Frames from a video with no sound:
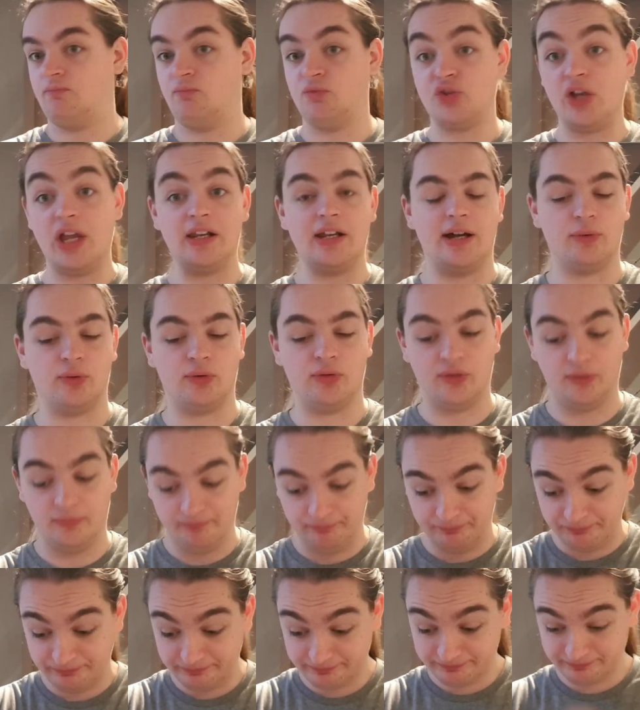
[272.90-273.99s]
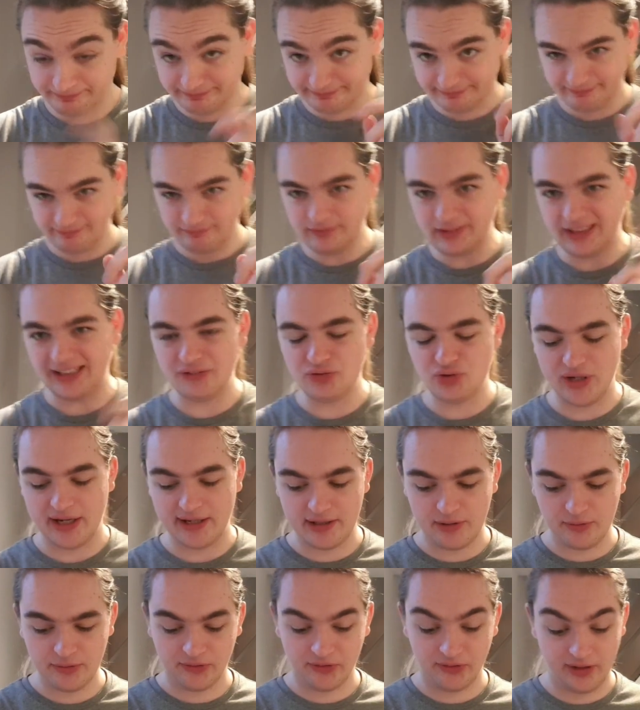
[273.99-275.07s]
Chainhouse,
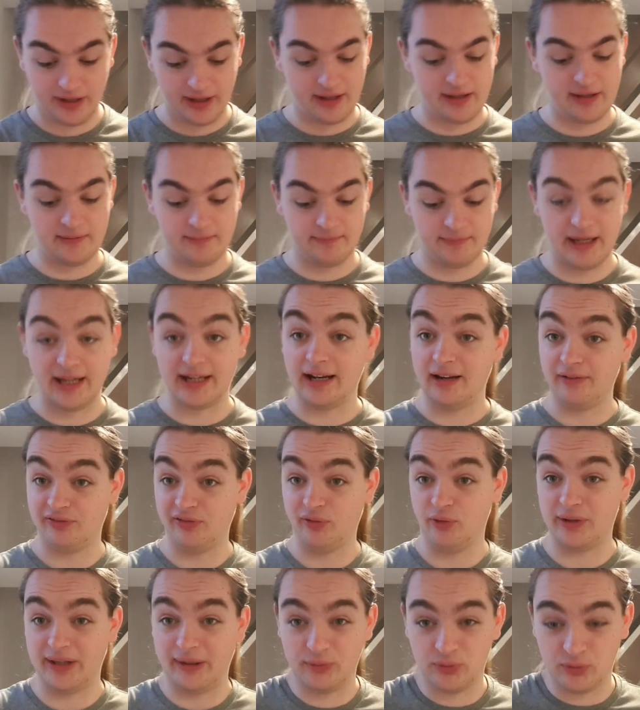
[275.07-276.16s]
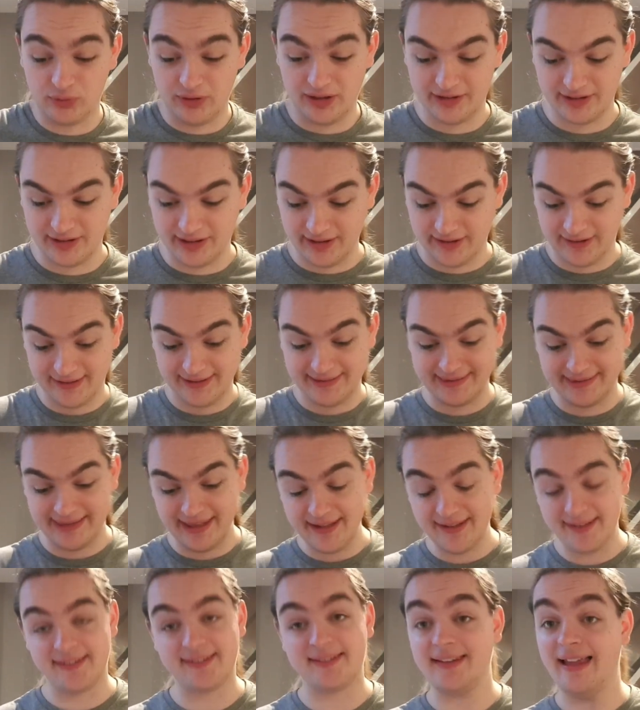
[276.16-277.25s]
and I thought that was really nice.
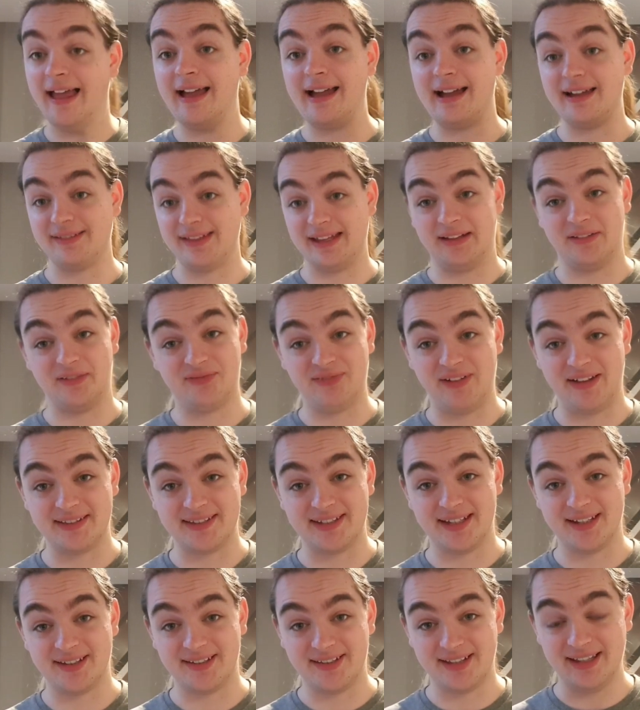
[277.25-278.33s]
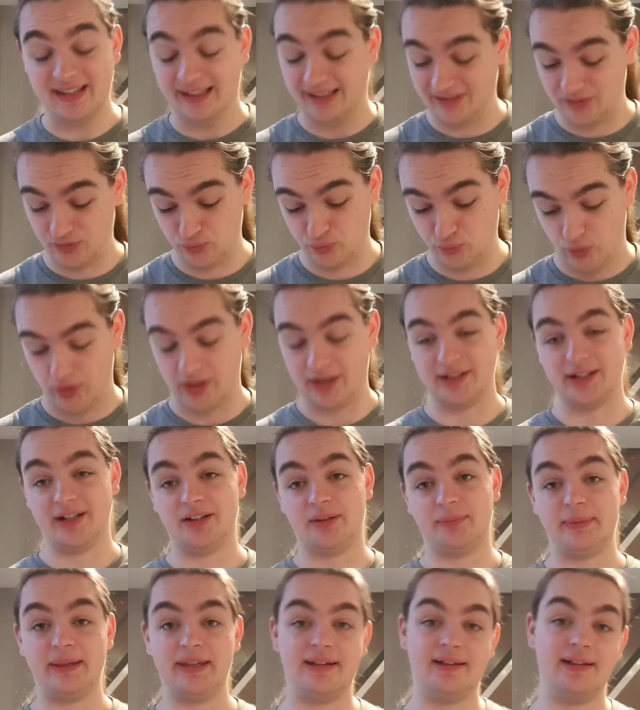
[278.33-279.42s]
This, I think, is fantastic. It's a really nice
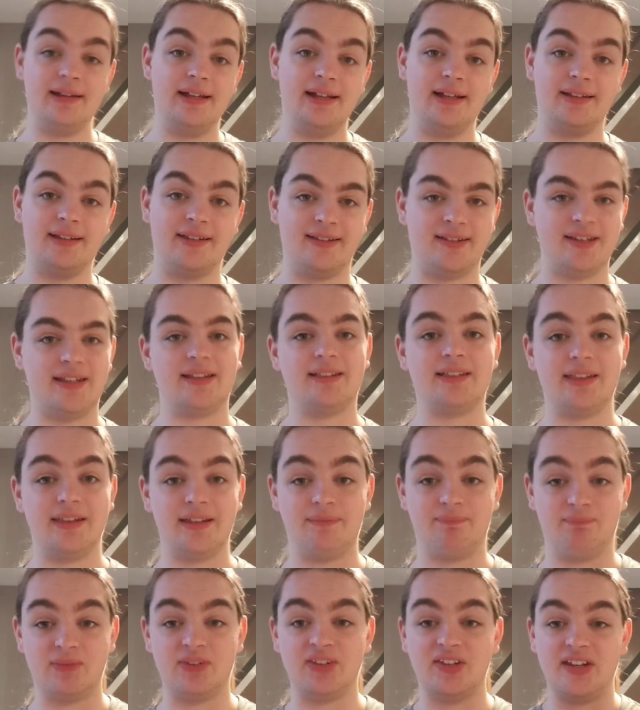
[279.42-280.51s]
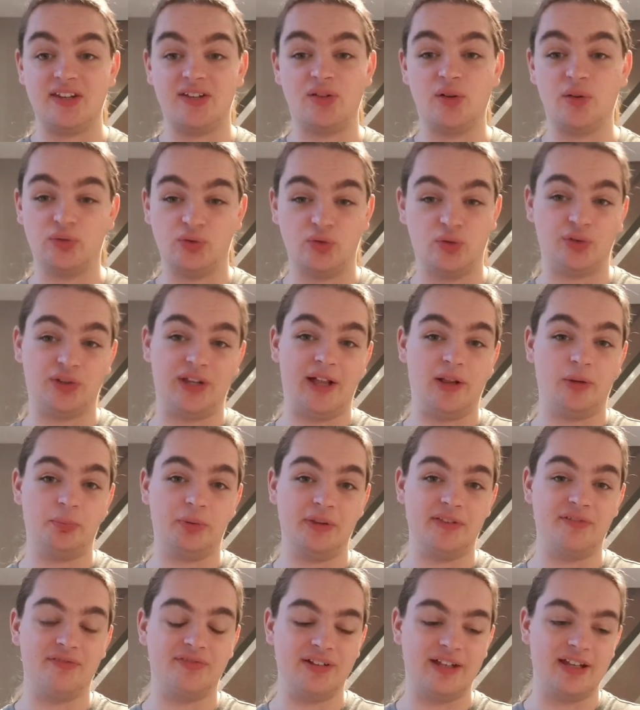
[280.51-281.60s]
beer. See, the sea salt does help with
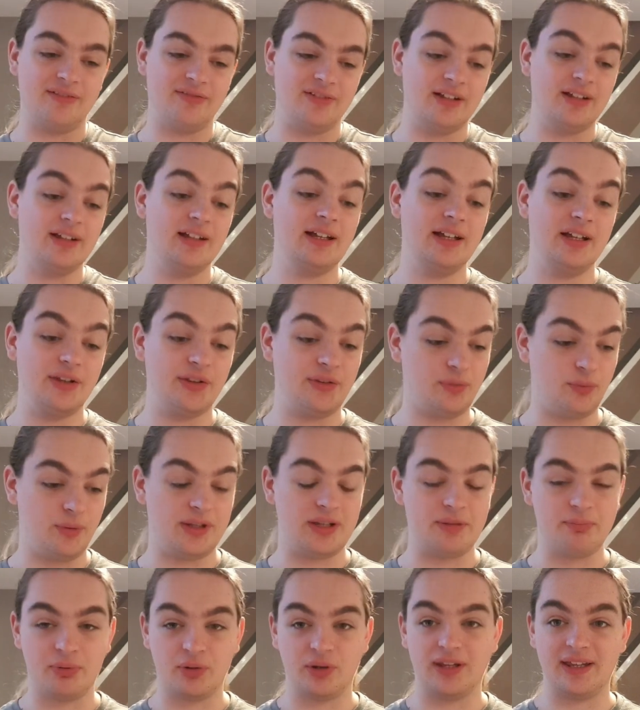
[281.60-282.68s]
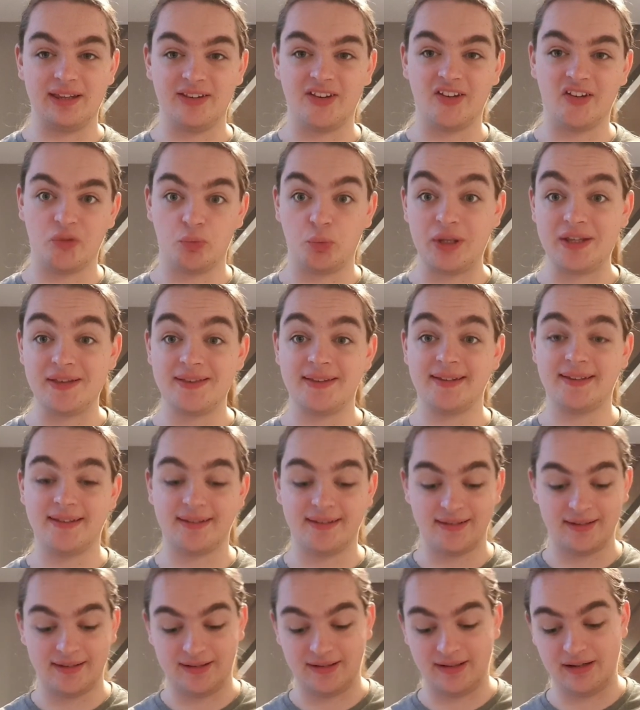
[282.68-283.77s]
the flavour. That's why you put it in sweets,
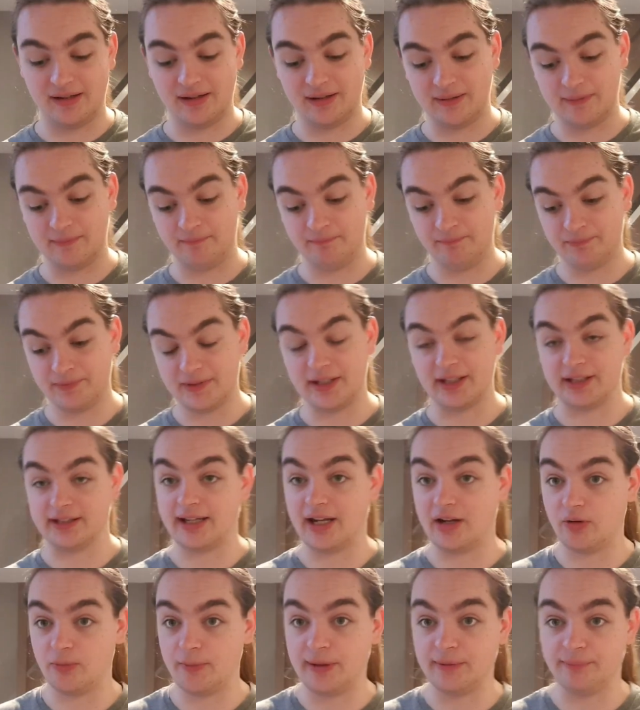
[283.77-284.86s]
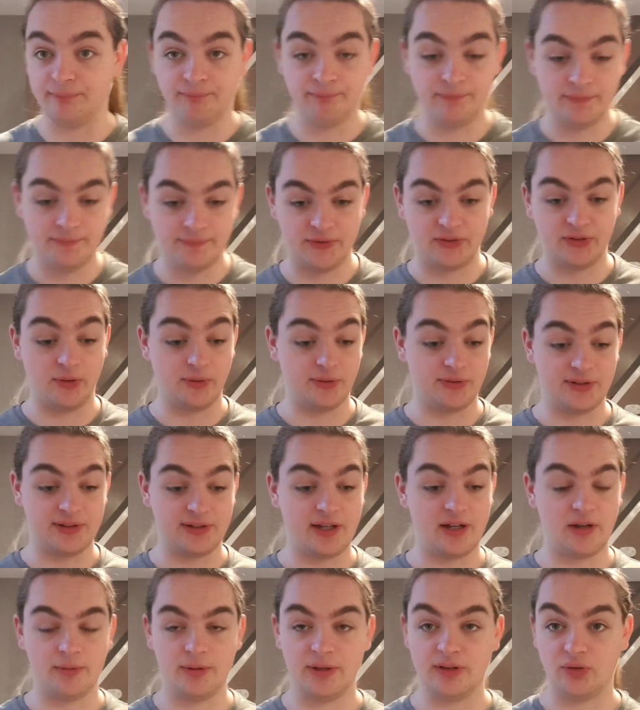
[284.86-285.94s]
like caramel, salted
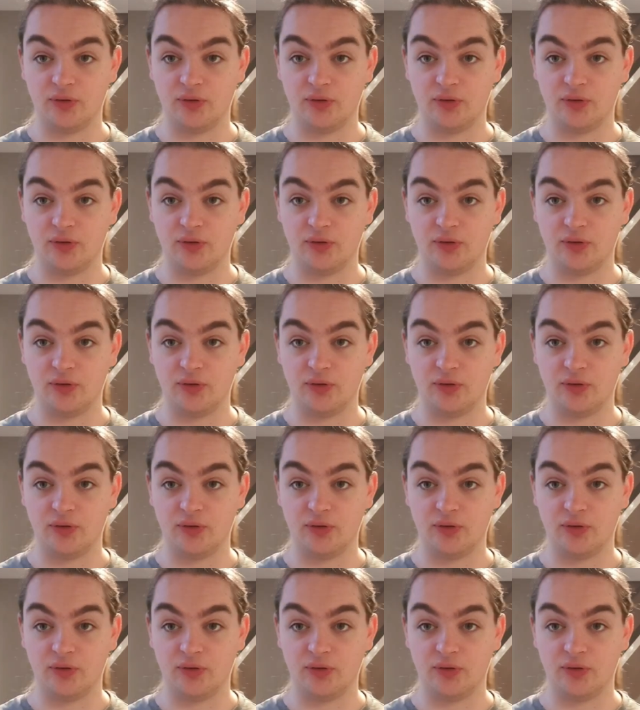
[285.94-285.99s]
caramel.